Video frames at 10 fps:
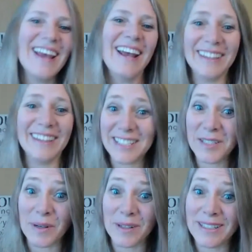And this
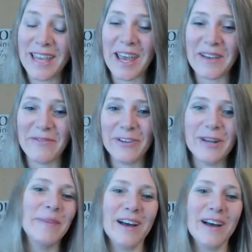is where this came
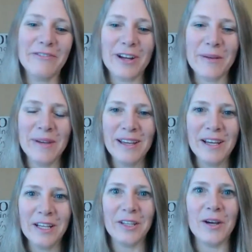from, not from,
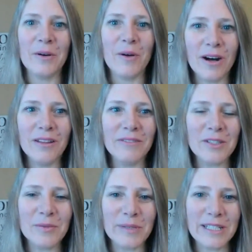you know, all of
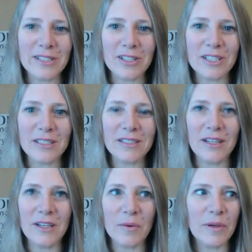this research.
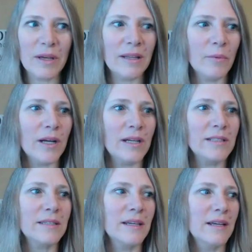It
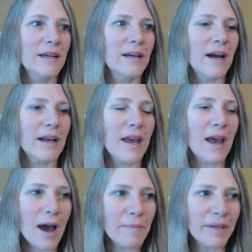was
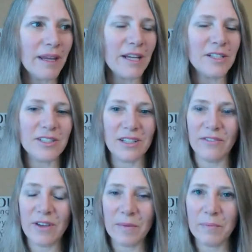a combination of
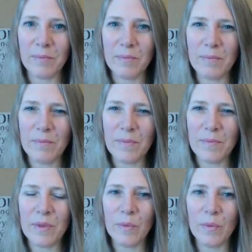him
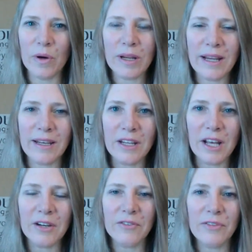working and
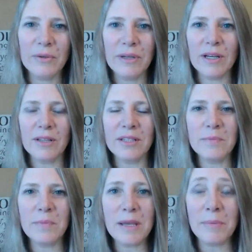interviewing all these
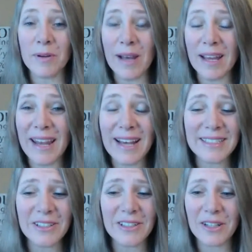people. And as
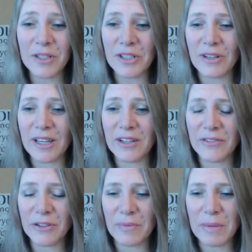you know, you're
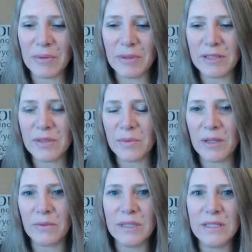interviewing people. This is one
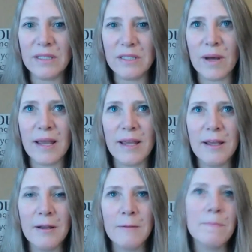of the reasons why
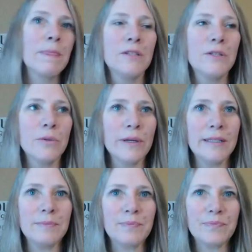
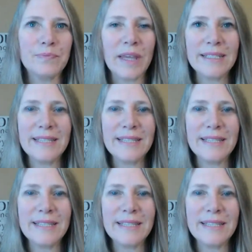doing like